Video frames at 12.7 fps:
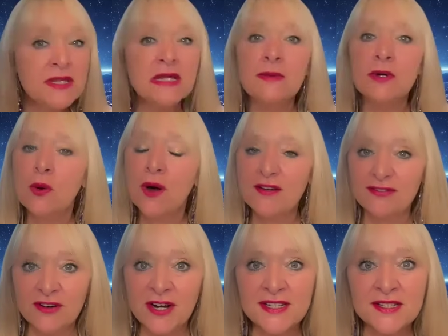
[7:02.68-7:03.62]
of them are quite
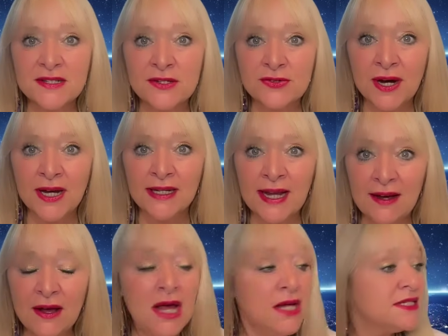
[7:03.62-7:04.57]
frightened right
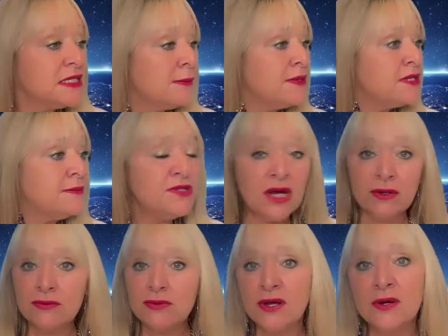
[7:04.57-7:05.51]
now. Some of them
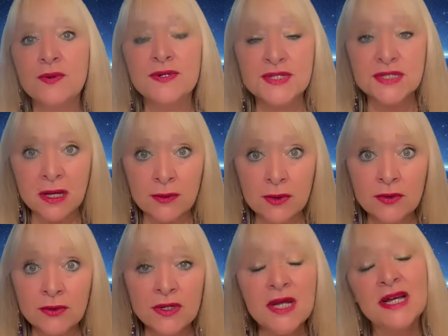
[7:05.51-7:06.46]
don't know what's going
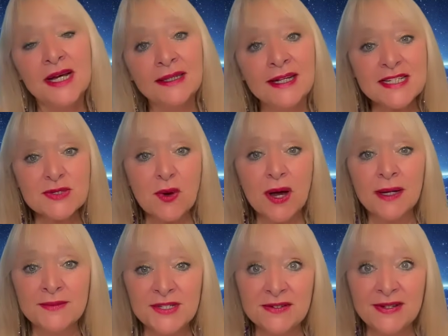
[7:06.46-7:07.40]
on. And that's what
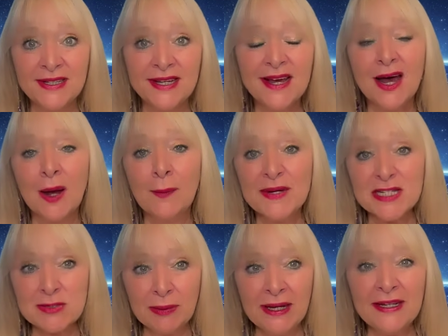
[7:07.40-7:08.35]
I'm doing. I'm
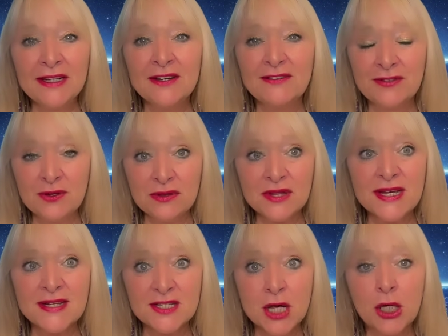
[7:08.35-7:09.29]
explaining a few
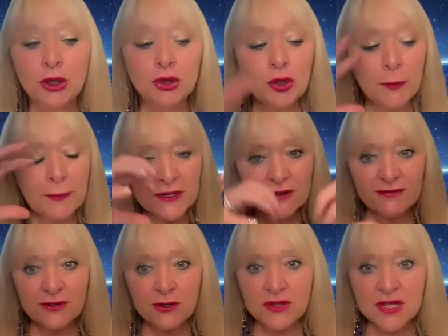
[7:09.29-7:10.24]
things, dropping a
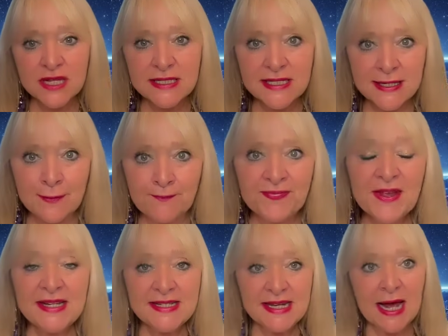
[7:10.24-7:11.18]
few things in
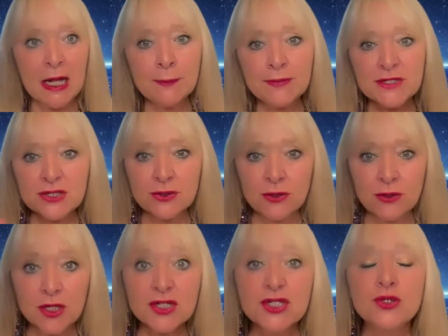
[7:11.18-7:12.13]
to help us
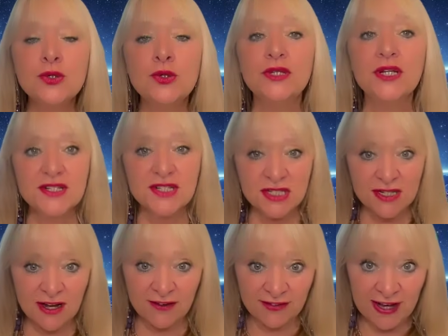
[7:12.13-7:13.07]
all sort
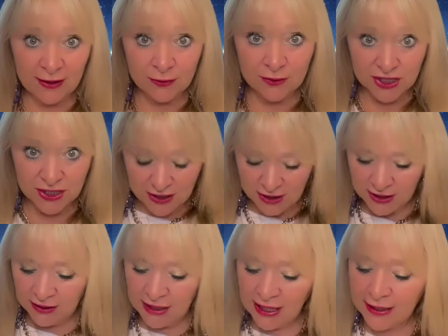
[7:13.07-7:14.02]
stuff out.
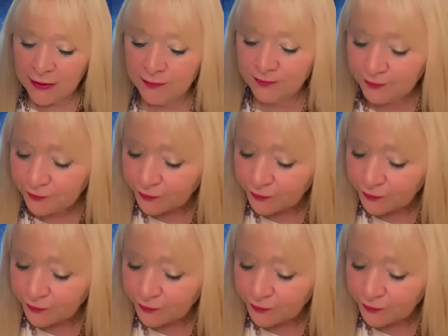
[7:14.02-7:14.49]
Now,